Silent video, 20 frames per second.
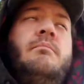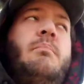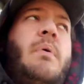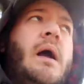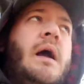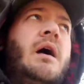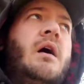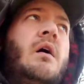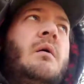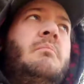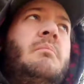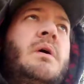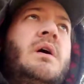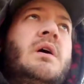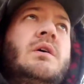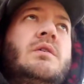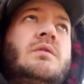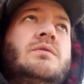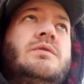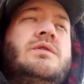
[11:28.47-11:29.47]
pay on
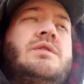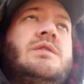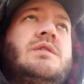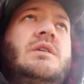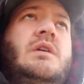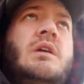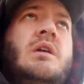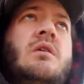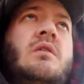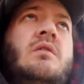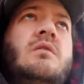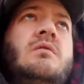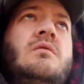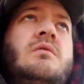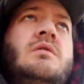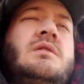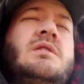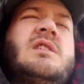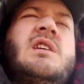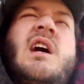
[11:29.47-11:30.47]
bills. You know,
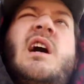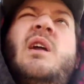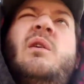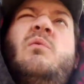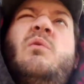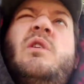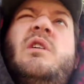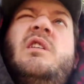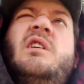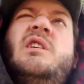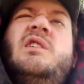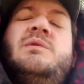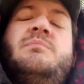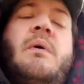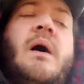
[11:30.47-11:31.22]
it's kind of one of these,